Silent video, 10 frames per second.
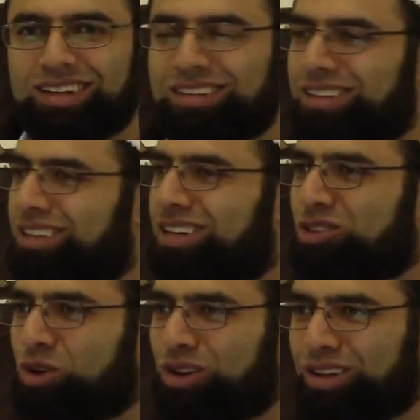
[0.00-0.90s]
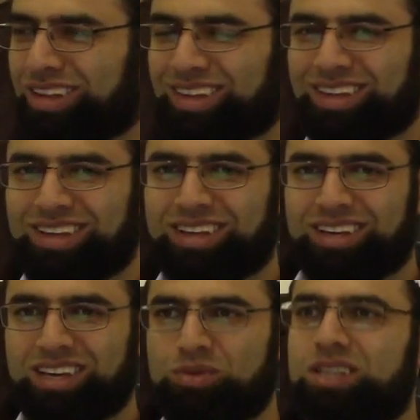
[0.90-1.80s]
Not at all.
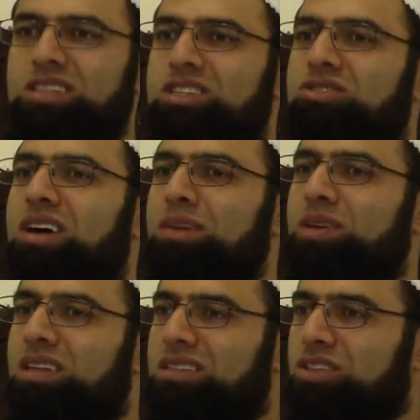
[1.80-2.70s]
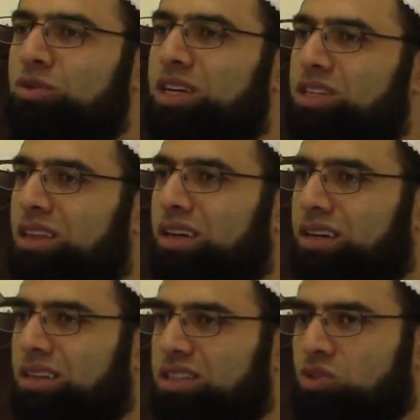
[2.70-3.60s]
He was describing the situation there.
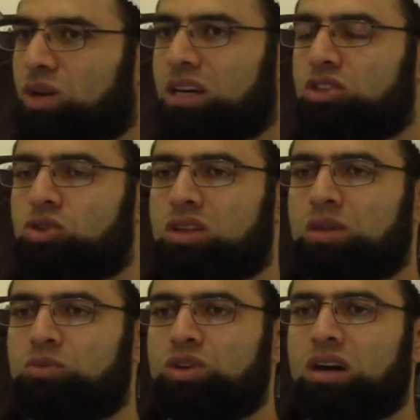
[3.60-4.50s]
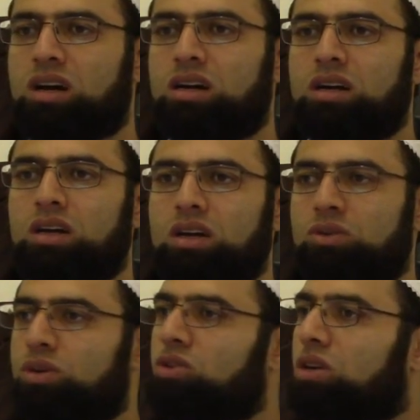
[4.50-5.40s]
This is why he told them we are,
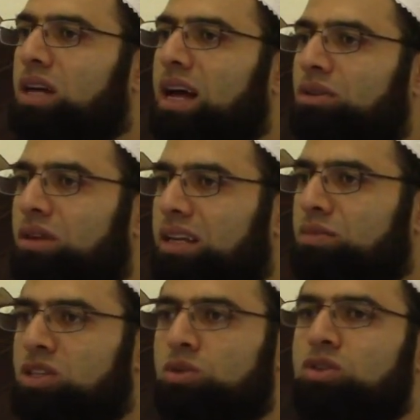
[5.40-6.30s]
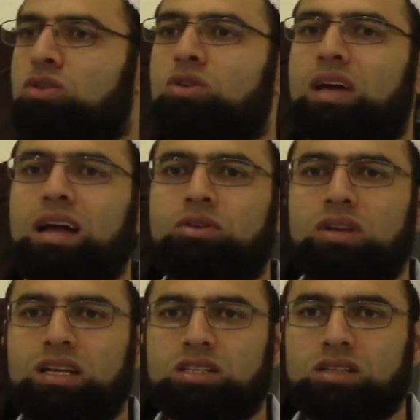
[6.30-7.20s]
we don't calculate, means we don't know
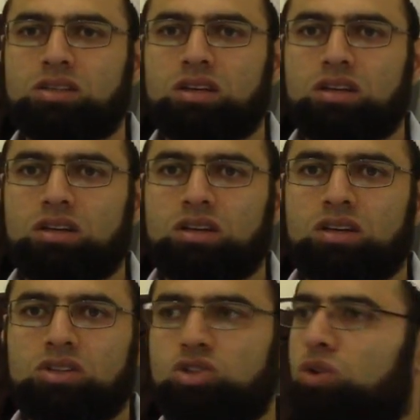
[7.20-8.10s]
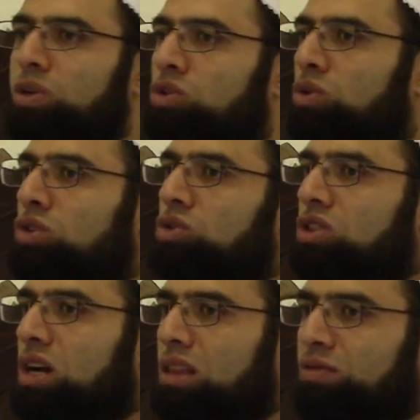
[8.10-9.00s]
calculations. So when you want to
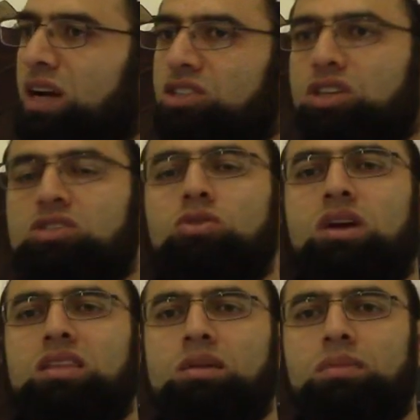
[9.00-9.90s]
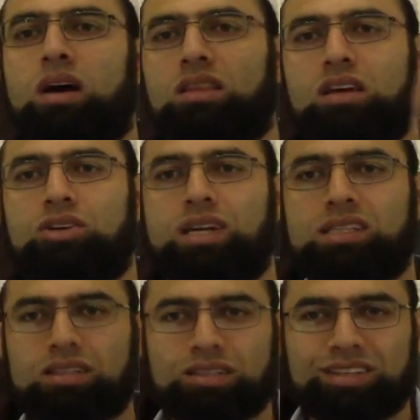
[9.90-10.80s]
start the fast, just look at the, at the crescent